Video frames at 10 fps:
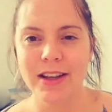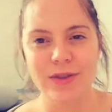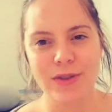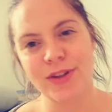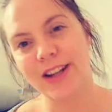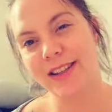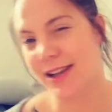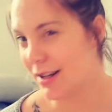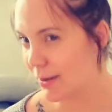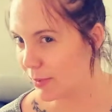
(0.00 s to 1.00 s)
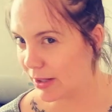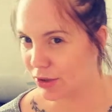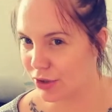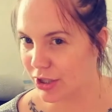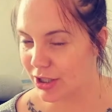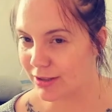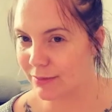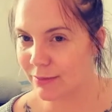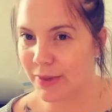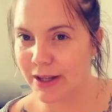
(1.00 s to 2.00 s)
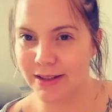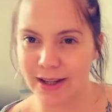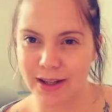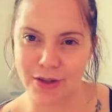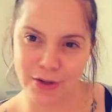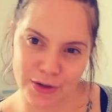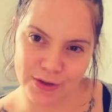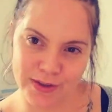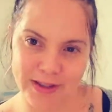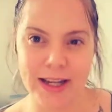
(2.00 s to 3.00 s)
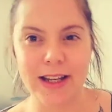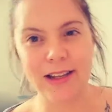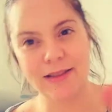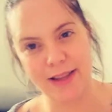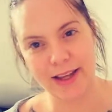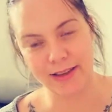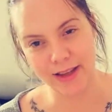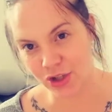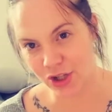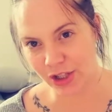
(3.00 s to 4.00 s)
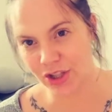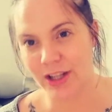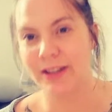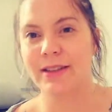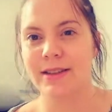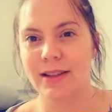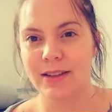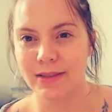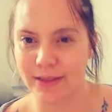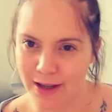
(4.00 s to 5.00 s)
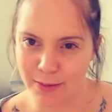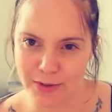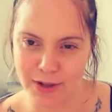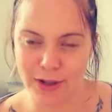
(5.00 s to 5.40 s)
So it's not exactly a pediatrician, but it's like a nurse that does like the injections and helps